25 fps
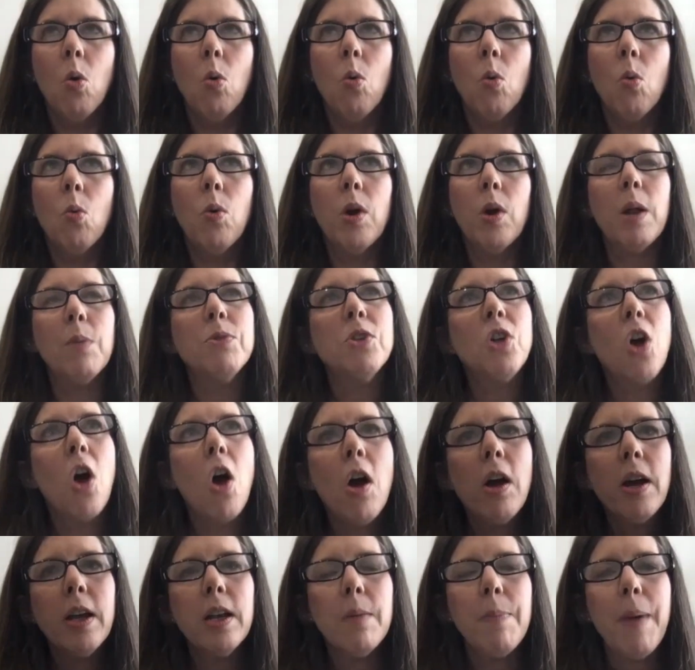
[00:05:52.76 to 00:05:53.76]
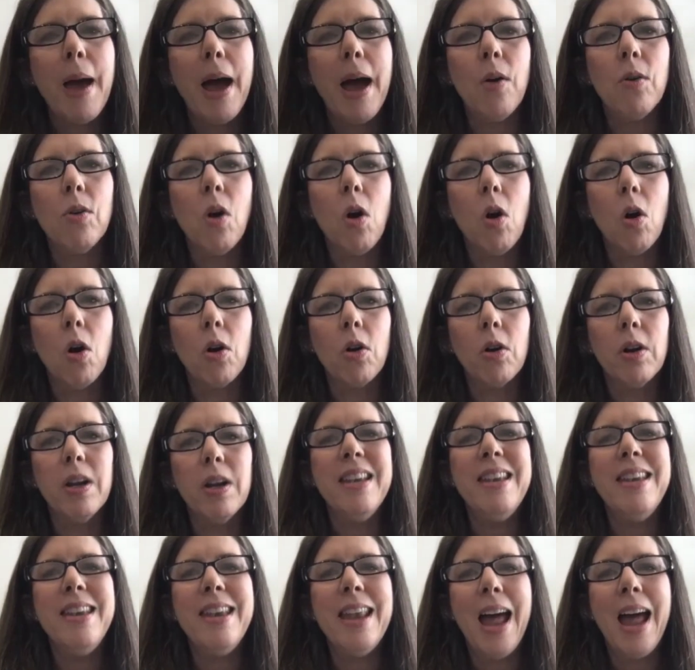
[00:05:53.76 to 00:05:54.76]
what I'm talking about are
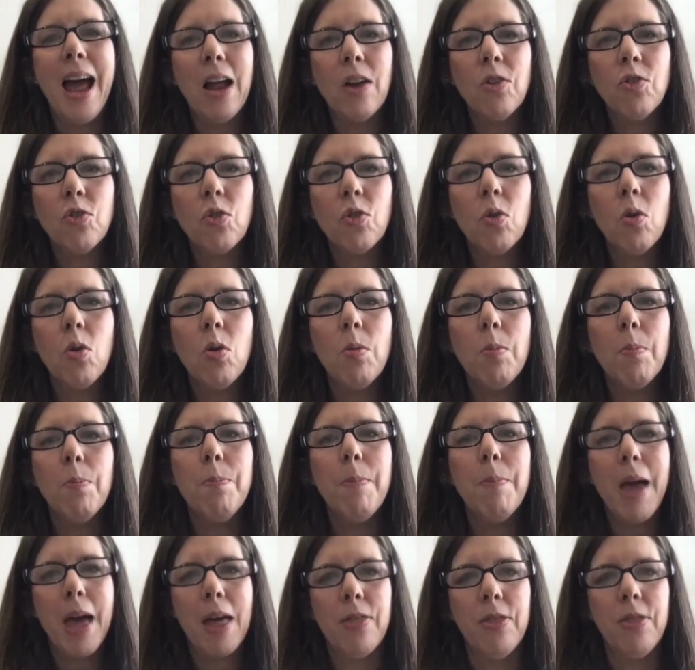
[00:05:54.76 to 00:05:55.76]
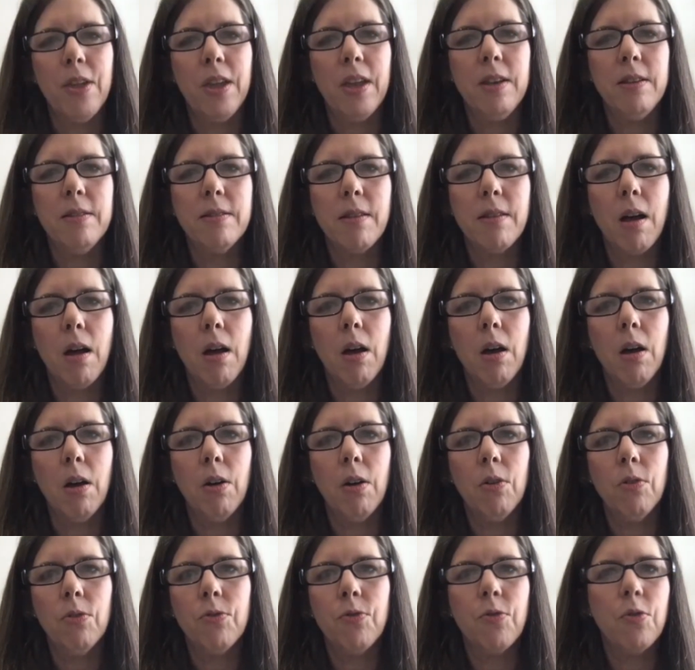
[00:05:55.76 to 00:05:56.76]
natural methods
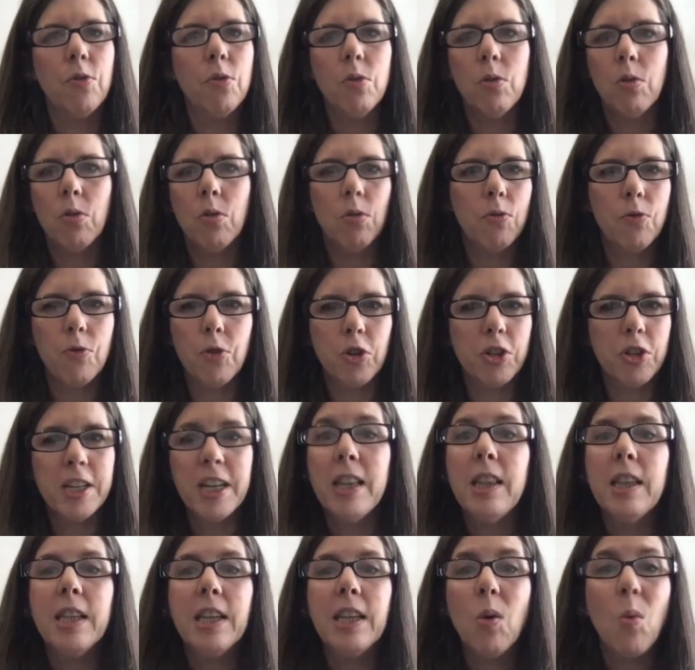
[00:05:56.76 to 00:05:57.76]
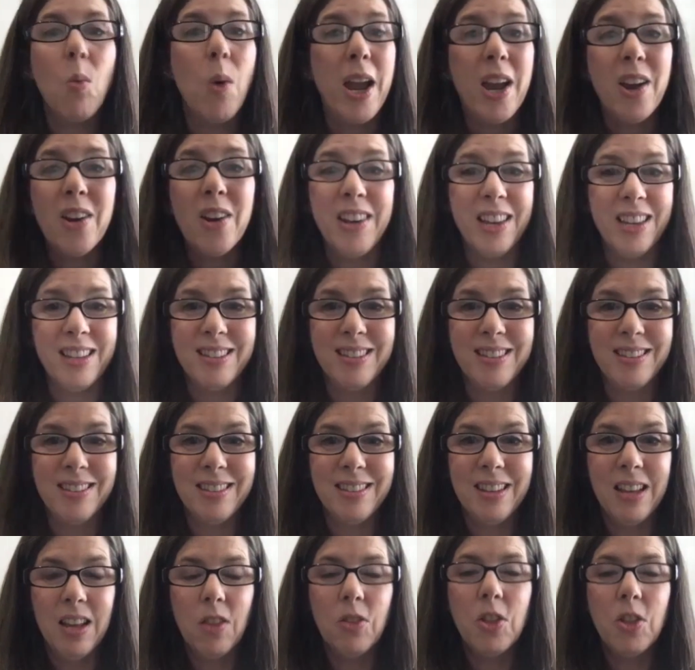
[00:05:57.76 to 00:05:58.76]
of fertility
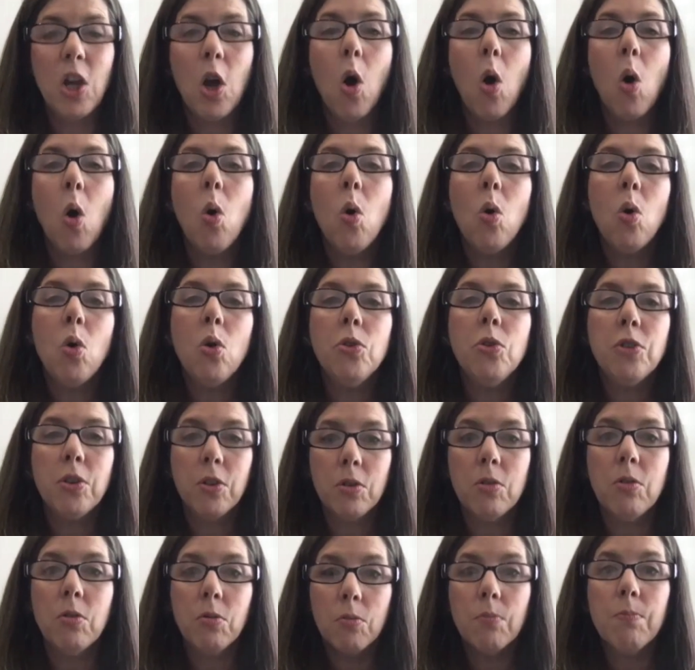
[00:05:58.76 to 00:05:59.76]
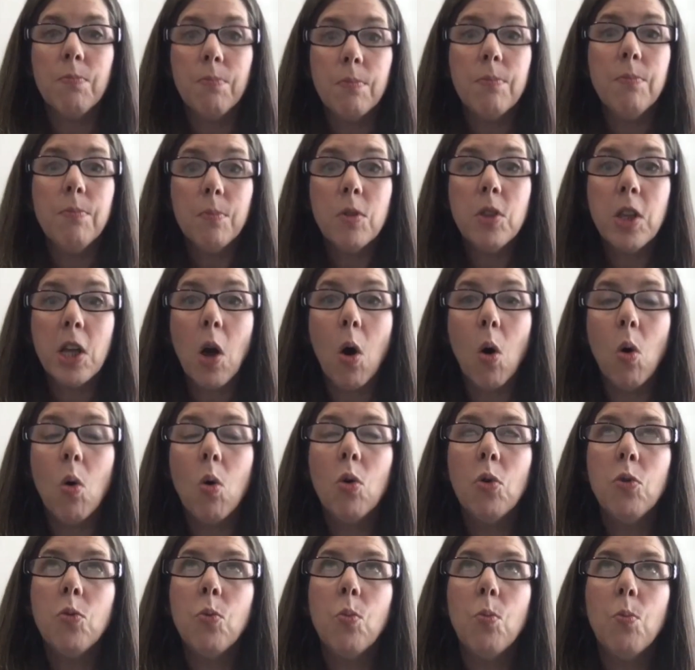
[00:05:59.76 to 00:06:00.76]
awareness. The old
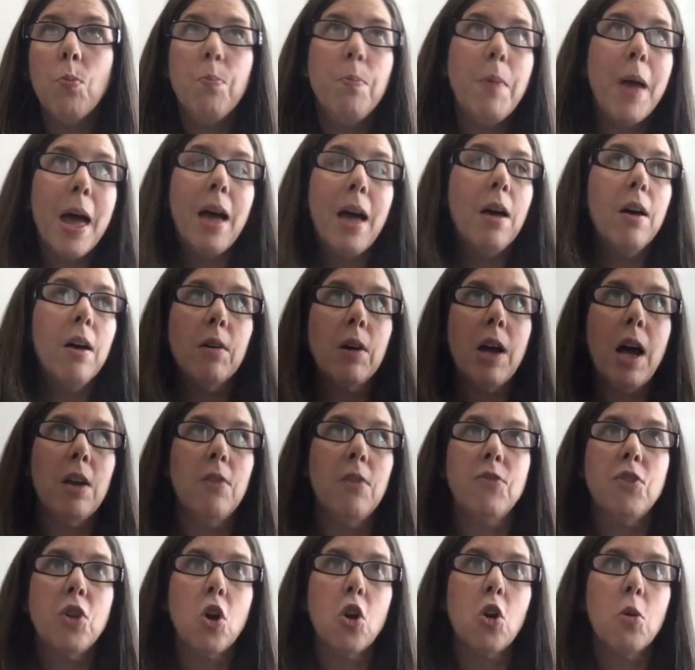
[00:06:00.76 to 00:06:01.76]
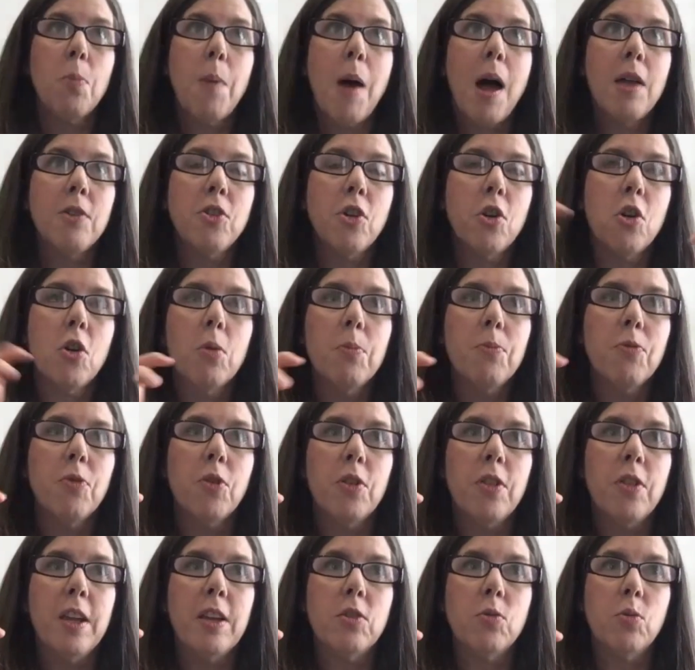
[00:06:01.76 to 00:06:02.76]
kind of term
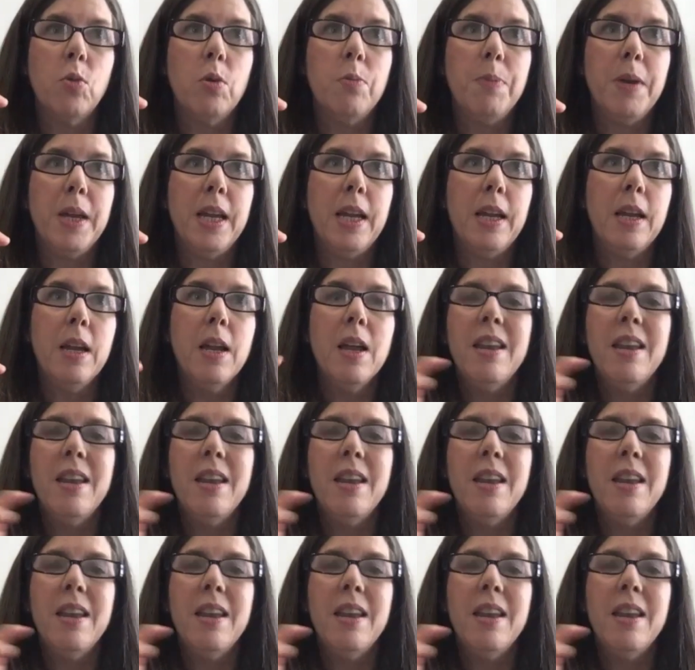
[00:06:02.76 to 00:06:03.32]
for this would be